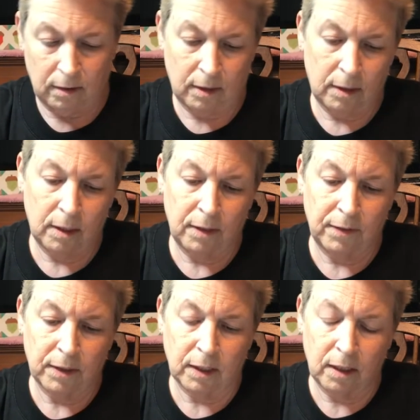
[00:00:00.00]
Let's see if
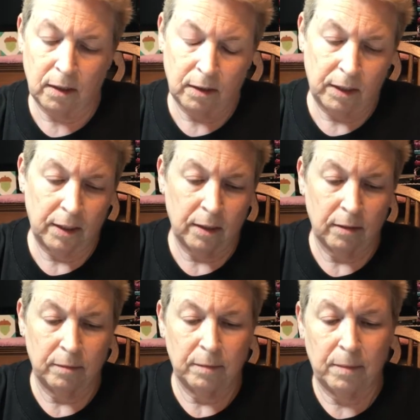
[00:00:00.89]
it's got it on here.
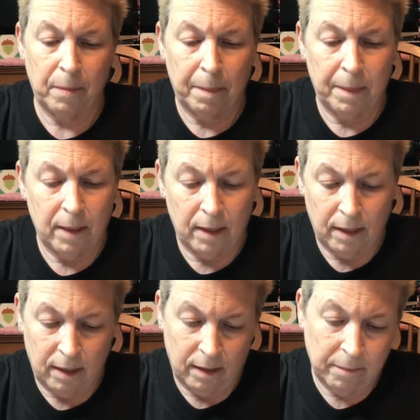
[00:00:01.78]

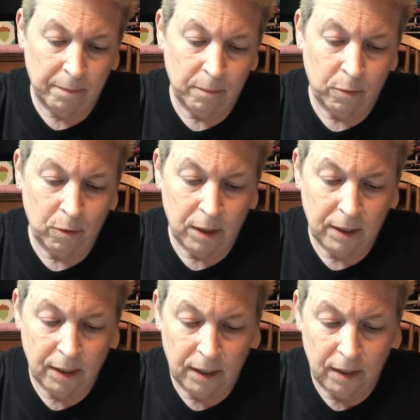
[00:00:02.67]
Boy, I
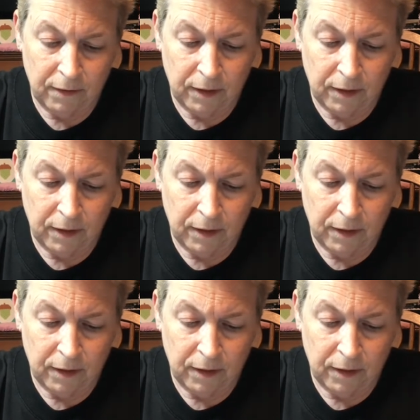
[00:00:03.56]
tell you, if you